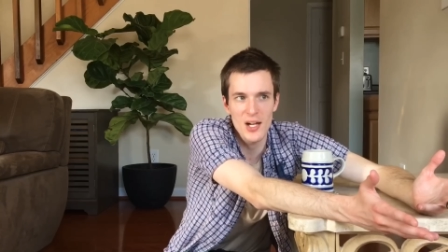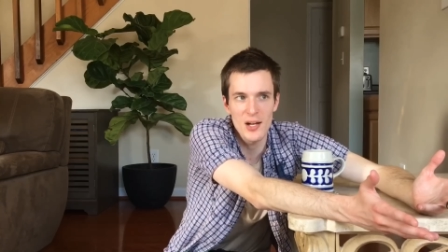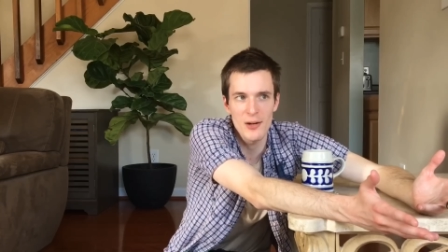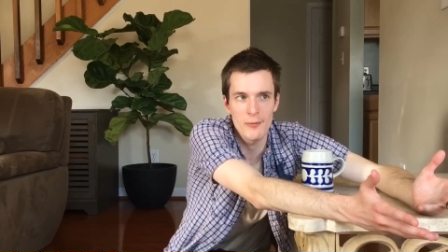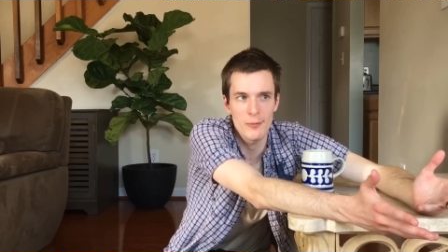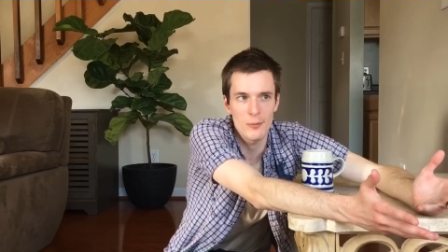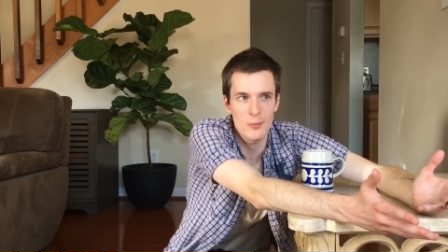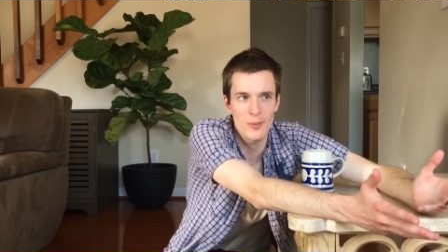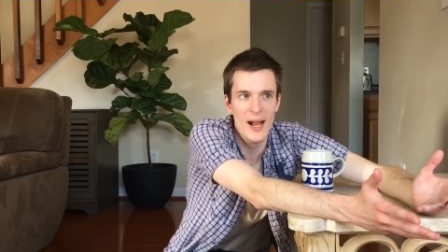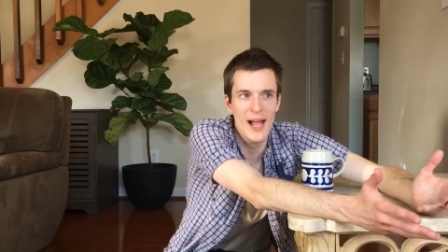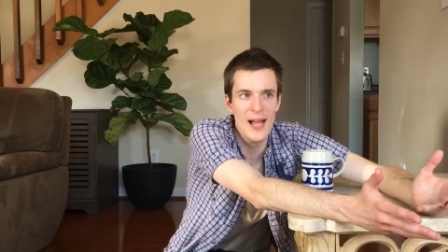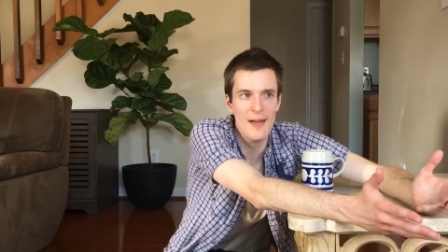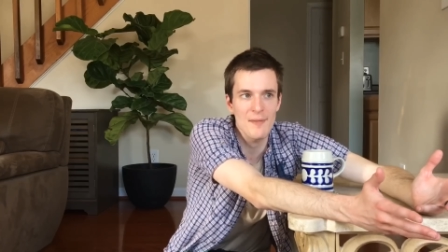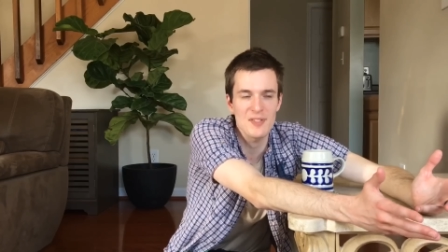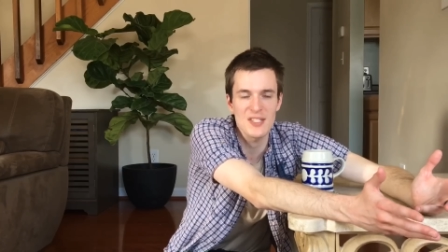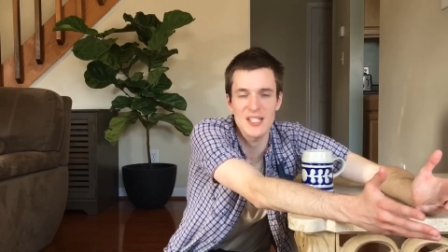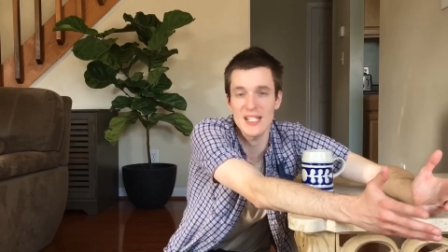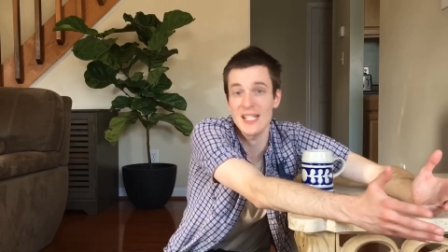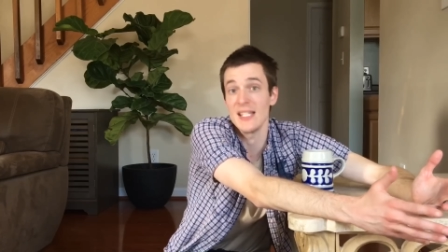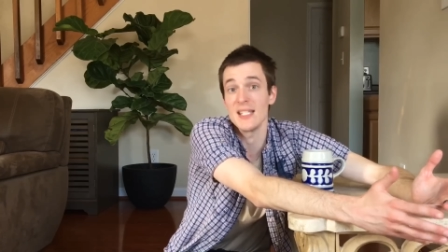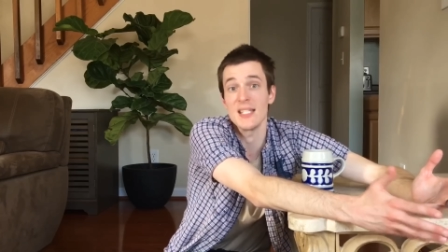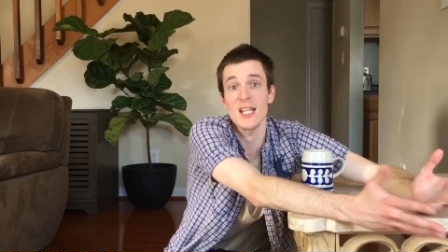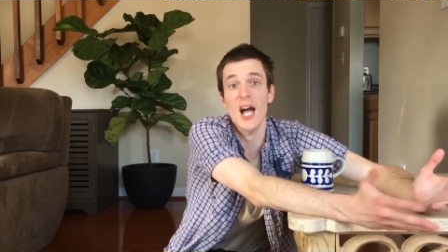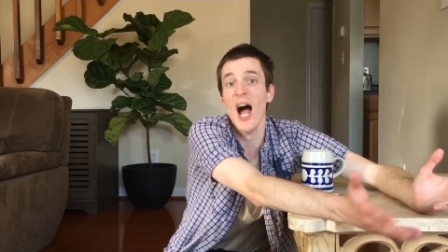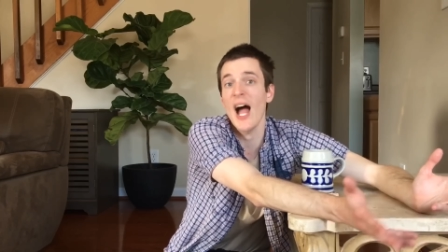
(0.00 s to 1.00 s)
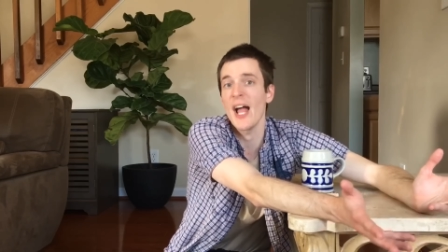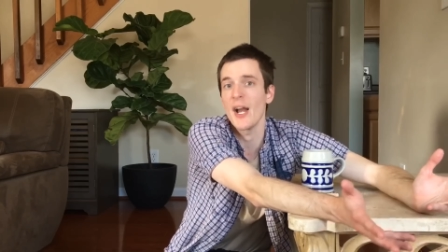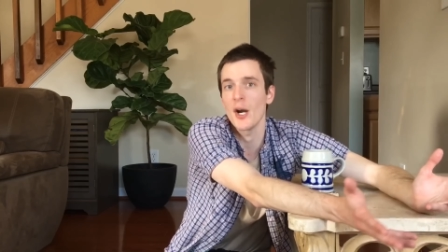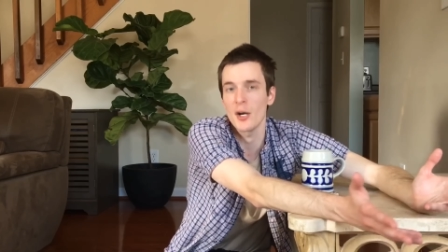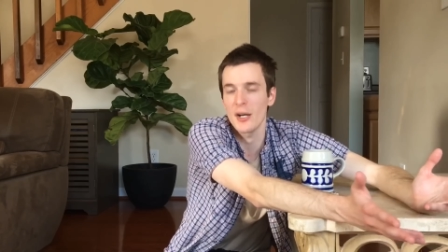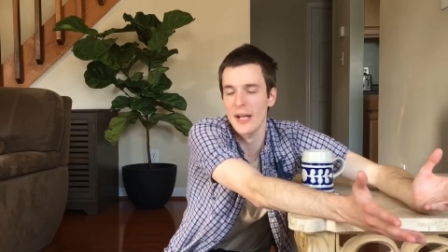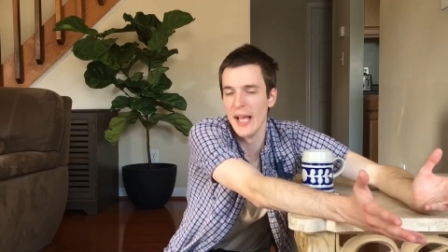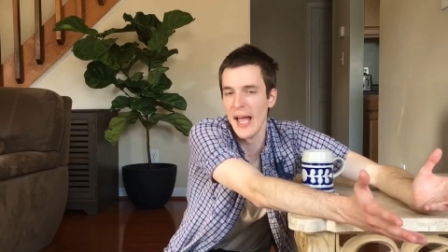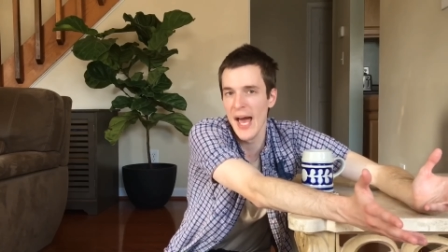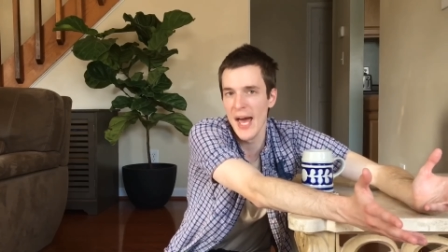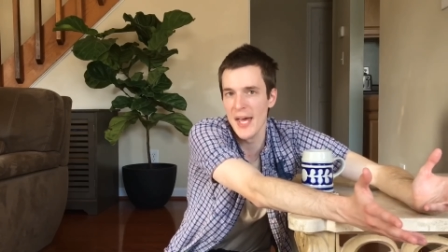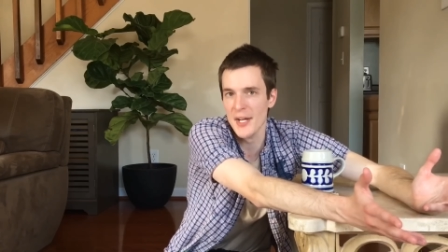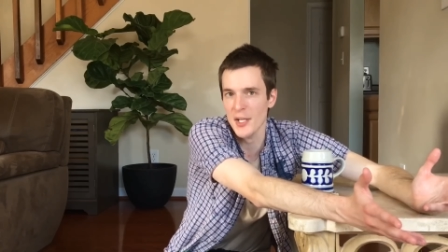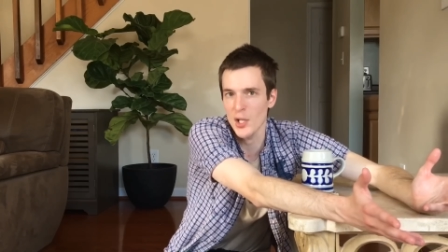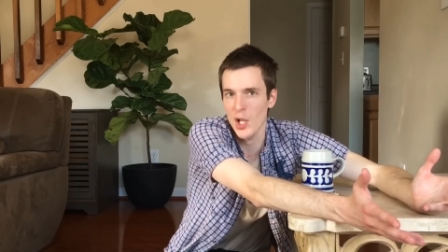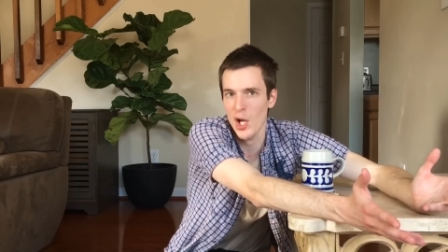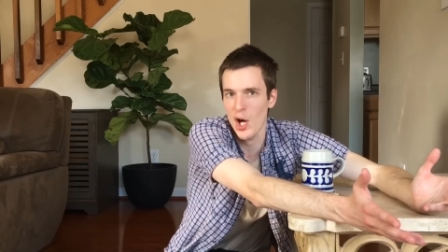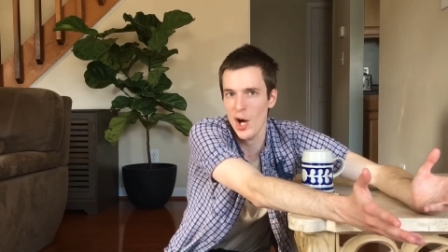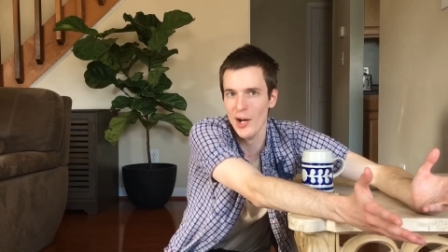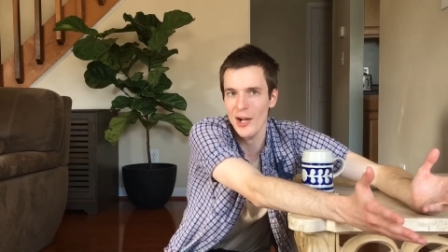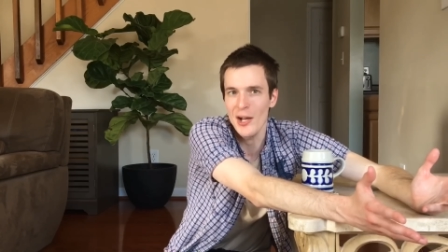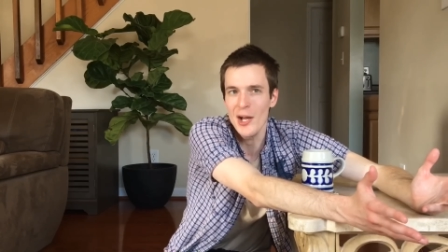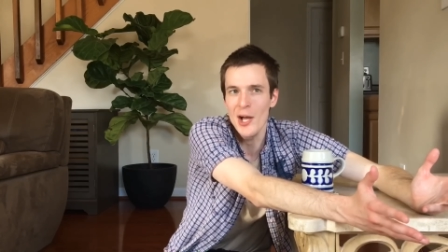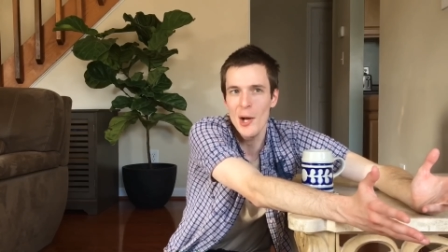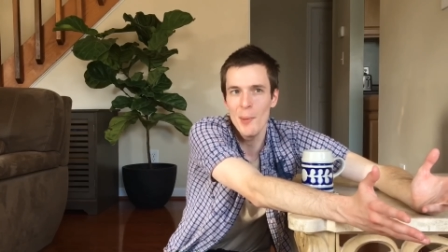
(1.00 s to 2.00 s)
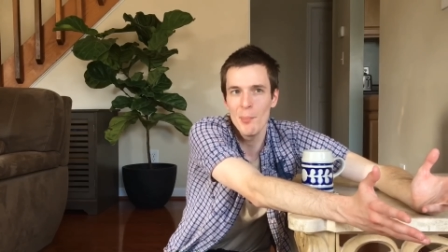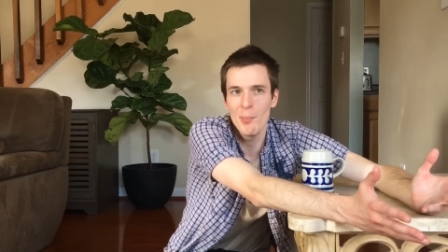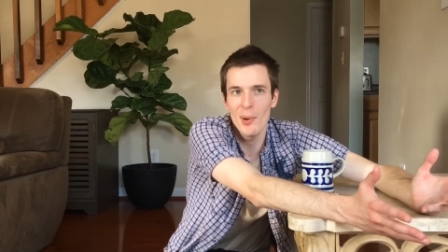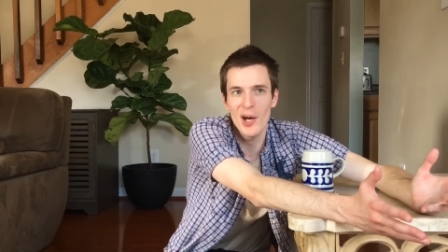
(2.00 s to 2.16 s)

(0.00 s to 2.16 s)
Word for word: of Raf's entire catalog,